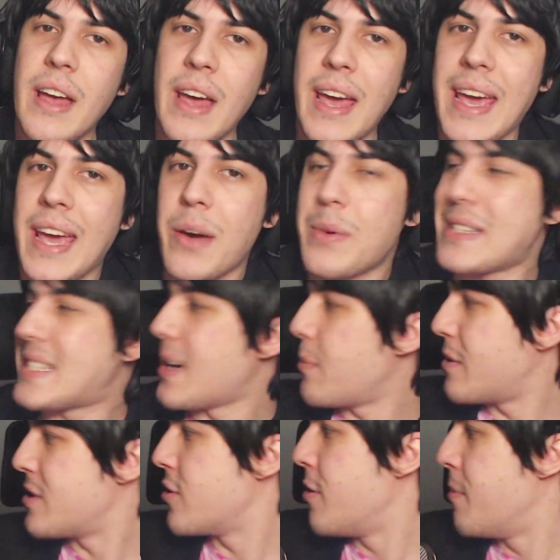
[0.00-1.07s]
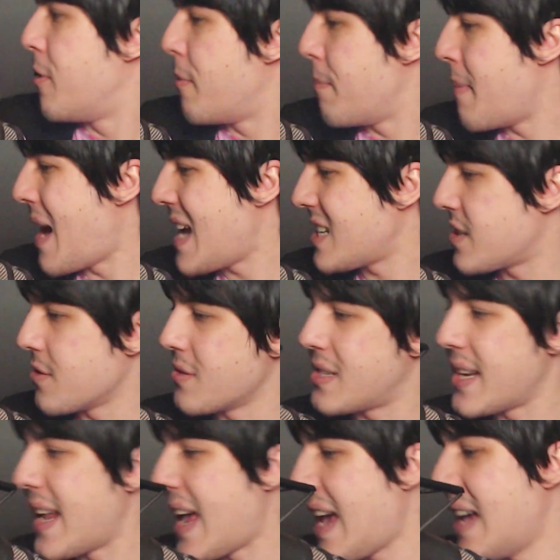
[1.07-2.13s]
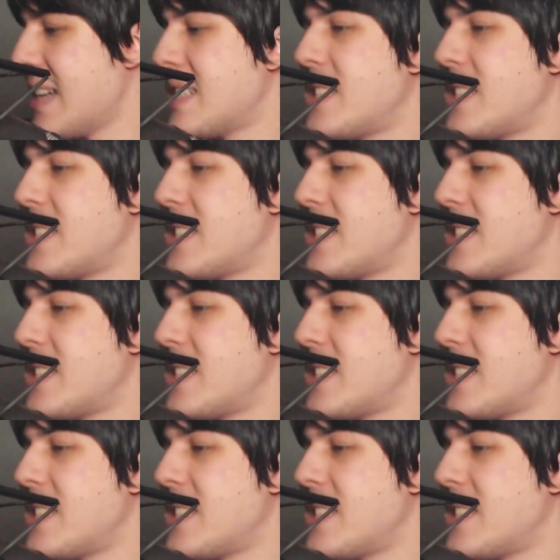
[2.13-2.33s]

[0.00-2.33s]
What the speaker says: Hey, what's up? We're doing more Mashle today.